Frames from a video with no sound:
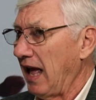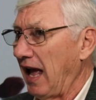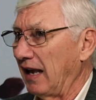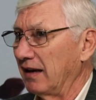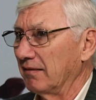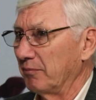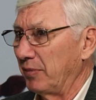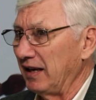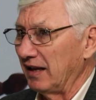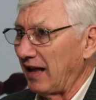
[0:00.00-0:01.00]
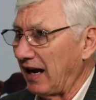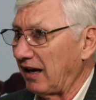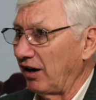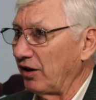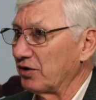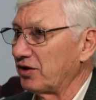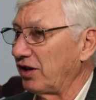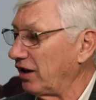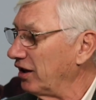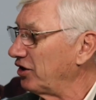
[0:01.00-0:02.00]
and being that close to
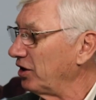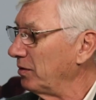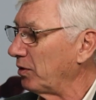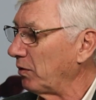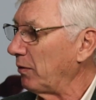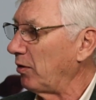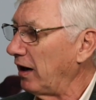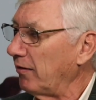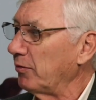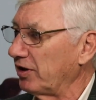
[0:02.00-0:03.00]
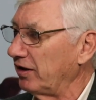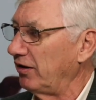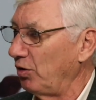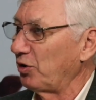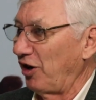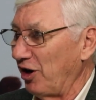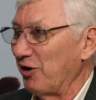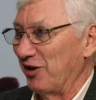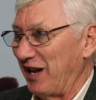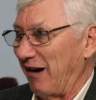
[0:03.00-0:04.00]
the consumer, we were able to hold our
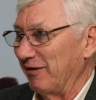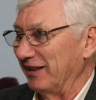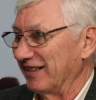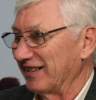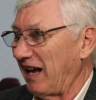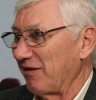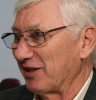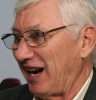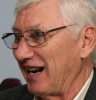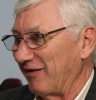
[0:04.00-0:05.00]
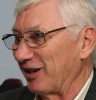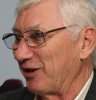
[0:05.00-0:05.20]
own on that one. So that was kind of a